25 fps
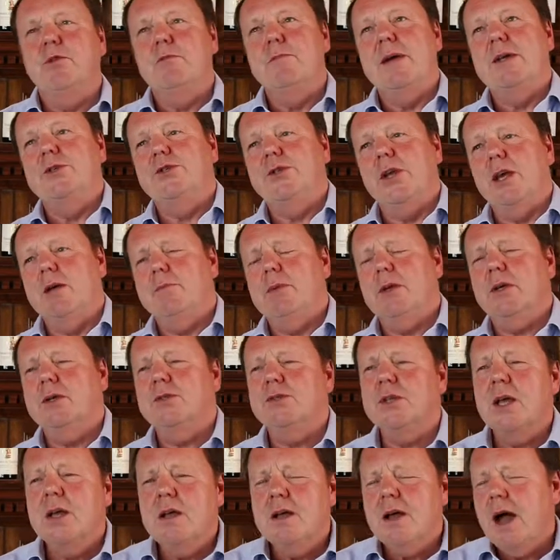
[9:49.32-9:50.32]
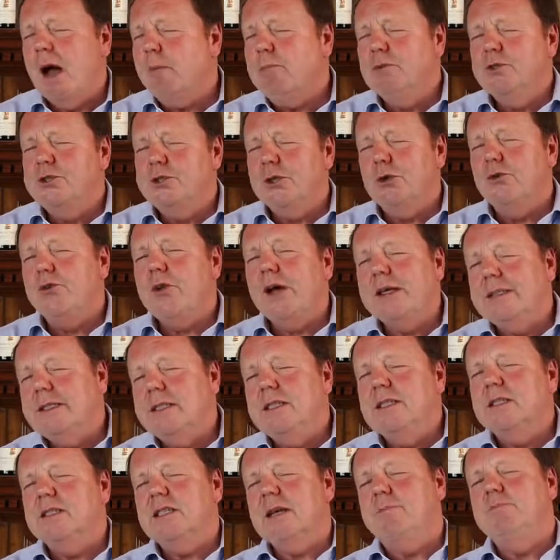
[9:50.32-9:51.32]
Remizieres, because up until
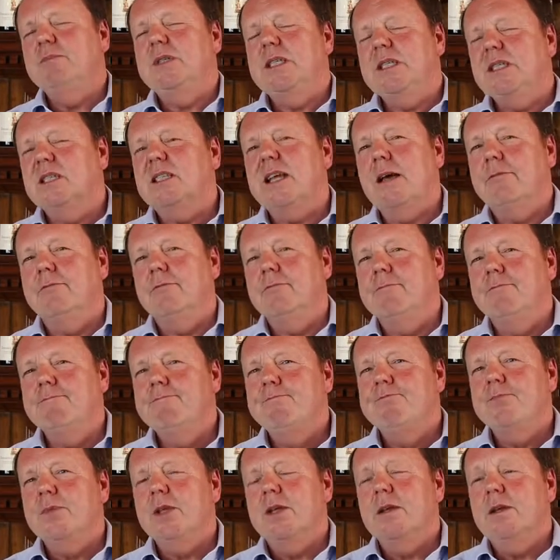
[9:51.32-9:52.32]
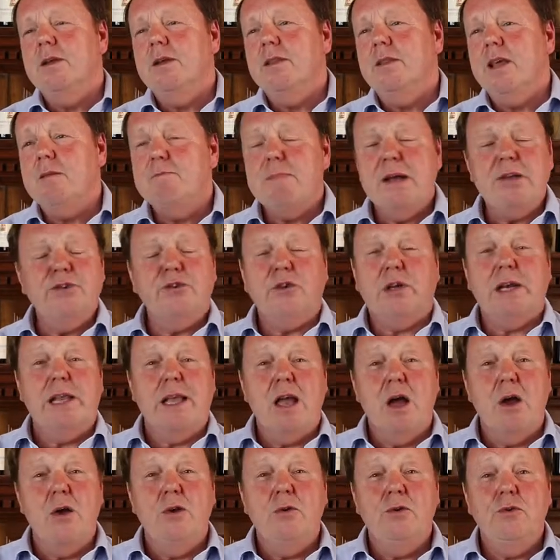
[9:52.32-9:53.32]
1977, they basically
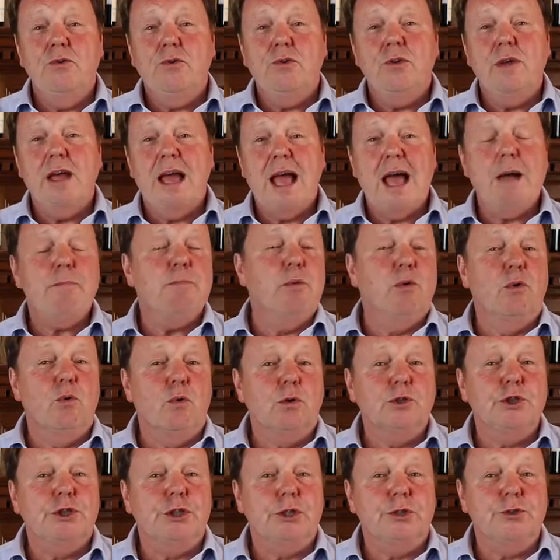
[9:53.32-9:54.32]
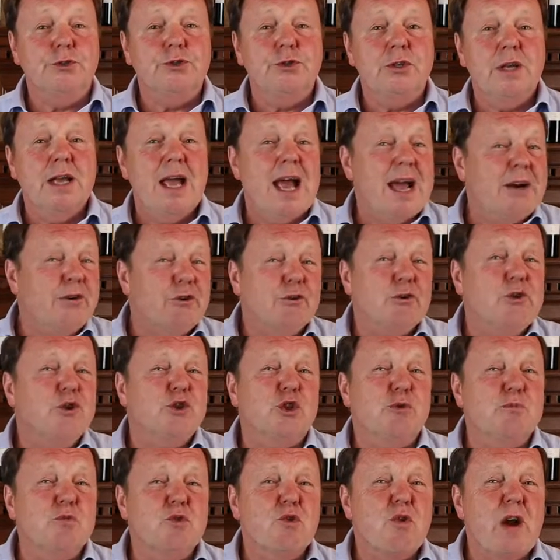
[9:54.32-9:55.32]
owned apple orchards and grew
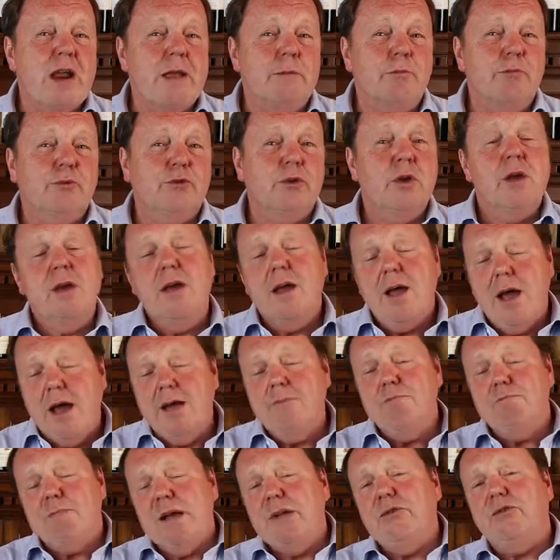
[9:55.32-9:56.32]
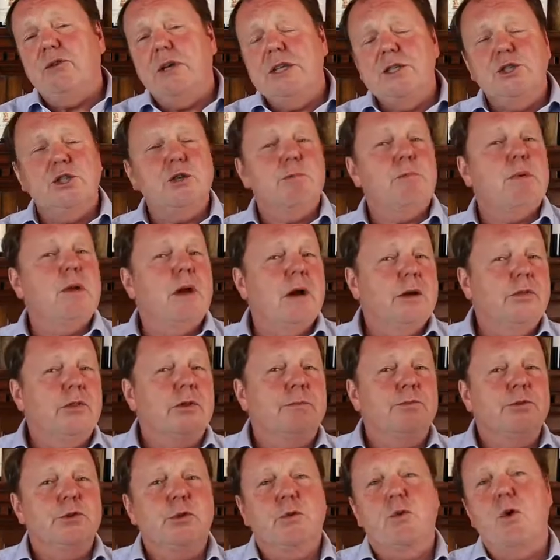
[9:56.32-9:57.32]
some grapes and basically supplied
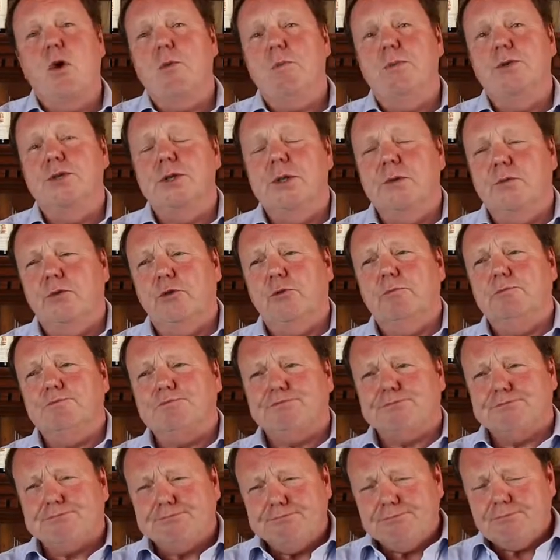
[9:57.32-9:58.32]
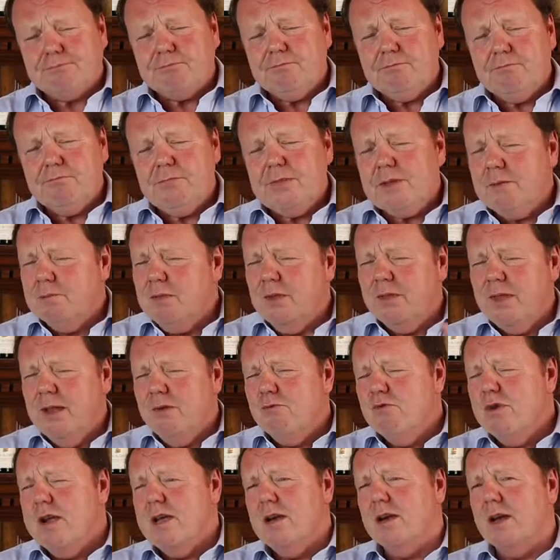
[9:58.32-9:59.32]
them to cooperatives. But they
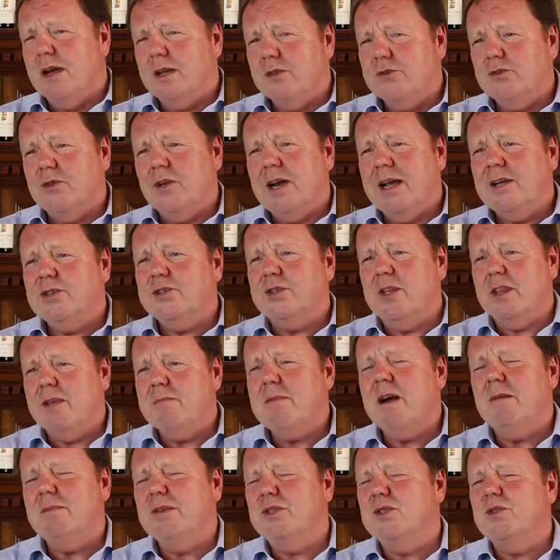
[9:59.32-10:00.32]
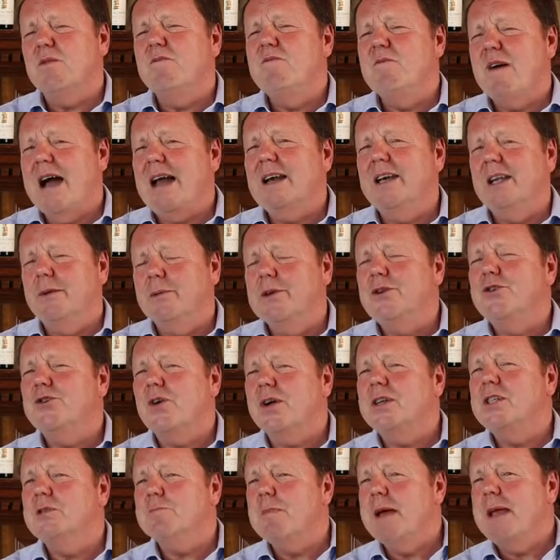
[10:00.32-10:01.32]
realised that actually there might be some value in
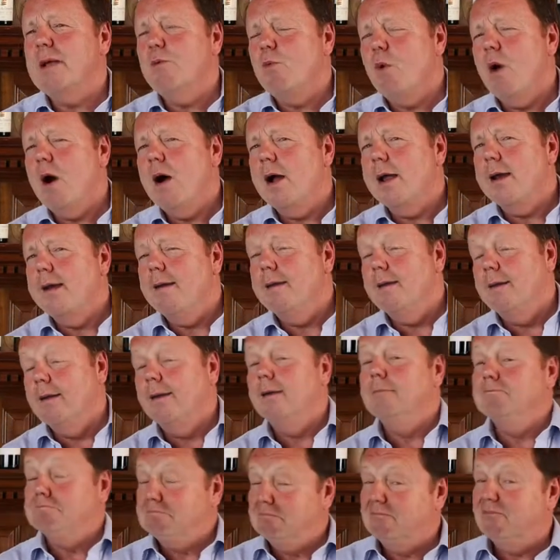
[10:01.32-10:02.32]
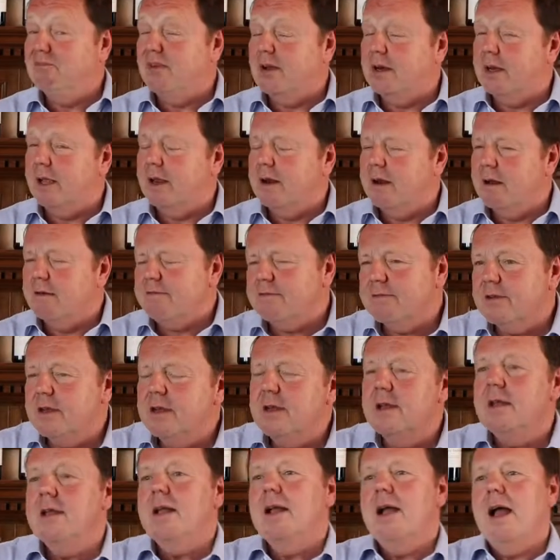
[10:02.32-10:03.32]
trying to make wine, funnily enough,
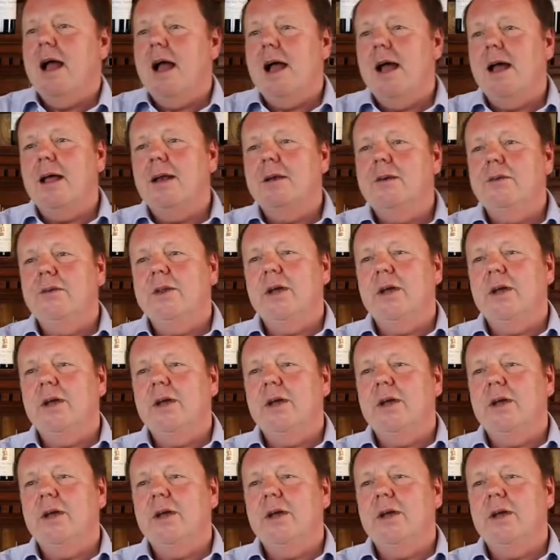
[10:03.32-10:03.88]
and